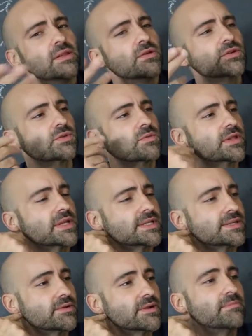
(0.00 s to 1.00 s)
Those are worth
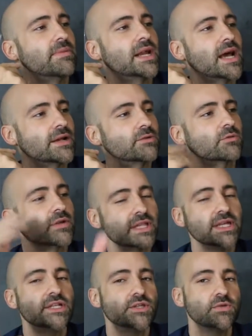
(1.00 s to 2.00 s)
considering. But I
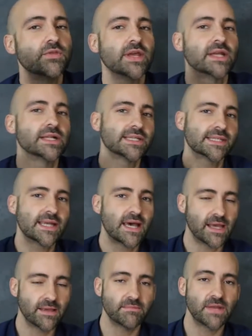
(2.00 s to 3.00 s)
really do think it's
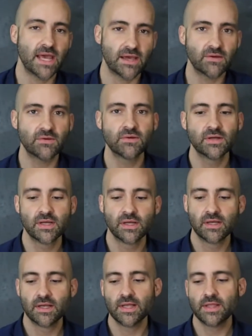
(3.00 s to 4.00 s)
time now
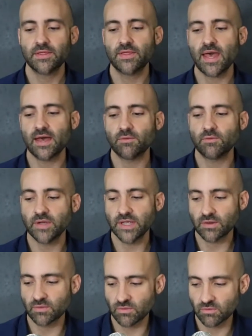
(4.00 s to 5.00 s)
that
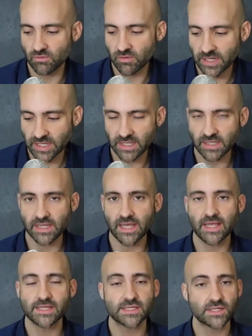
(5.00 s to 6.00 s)
we
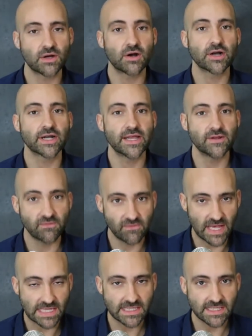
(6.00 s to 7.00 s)
really start
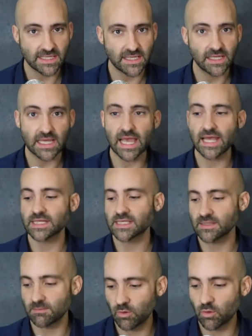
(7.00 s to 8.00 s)
investing and
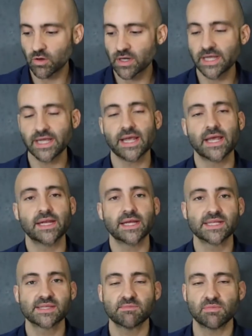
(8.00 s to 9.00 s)
supporting and
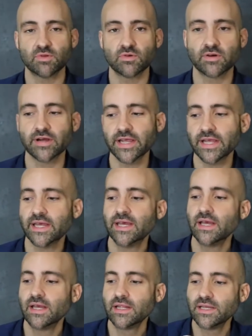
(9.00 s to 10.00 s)
exploring
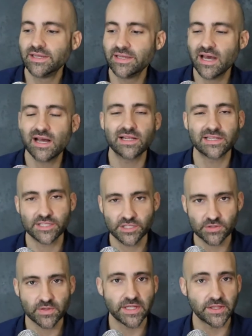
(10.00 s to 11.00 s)

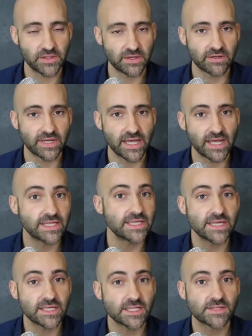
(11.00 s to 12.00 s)
non-string theory
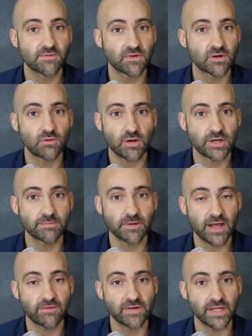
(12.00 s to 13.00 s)
ideas for quantum
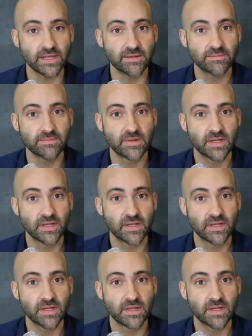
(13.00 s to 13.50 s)
gravity.